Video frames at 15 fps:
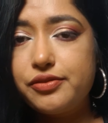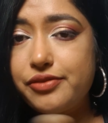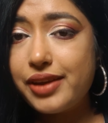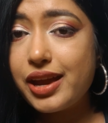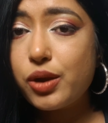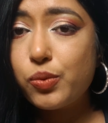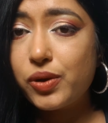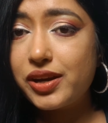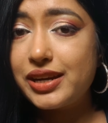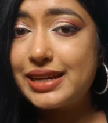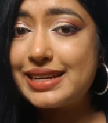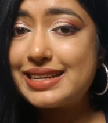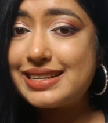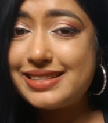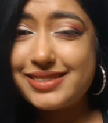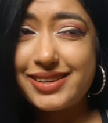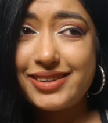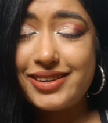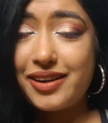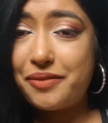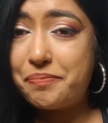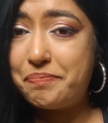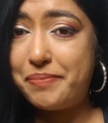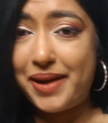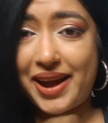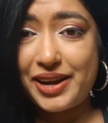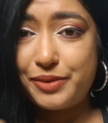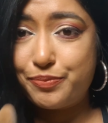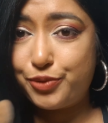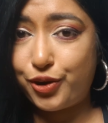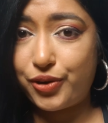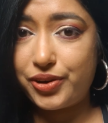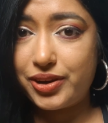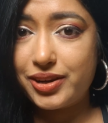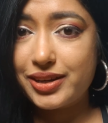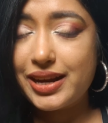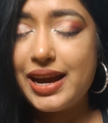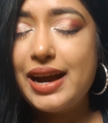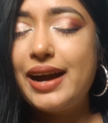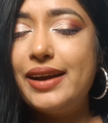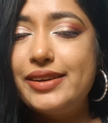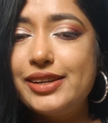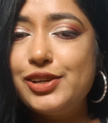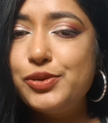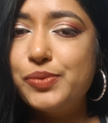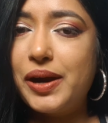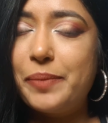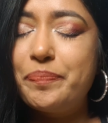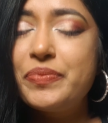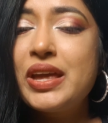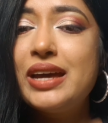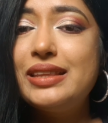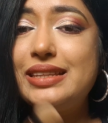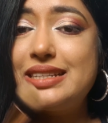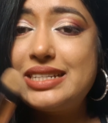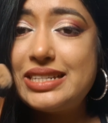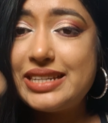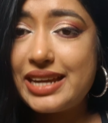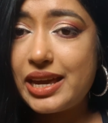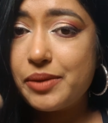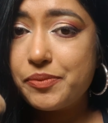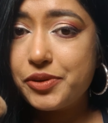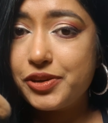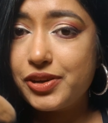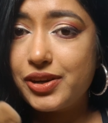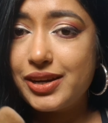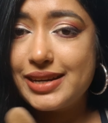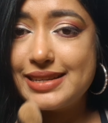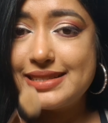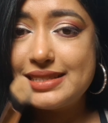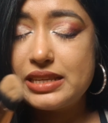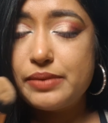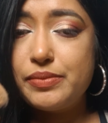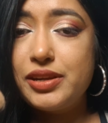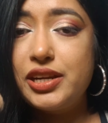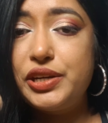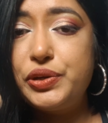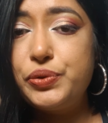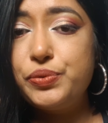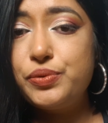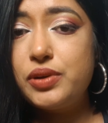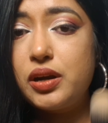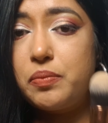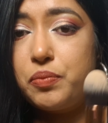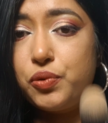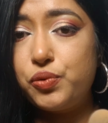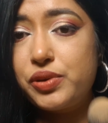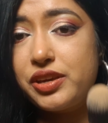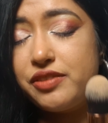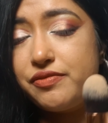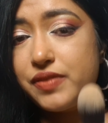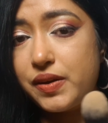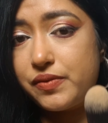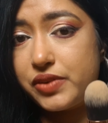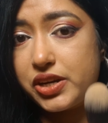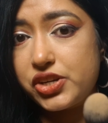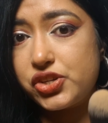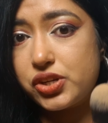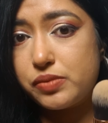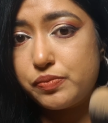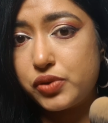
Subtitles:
fake one isn't a bad product. I tell you why. The shape here is similar to Kabuki foundation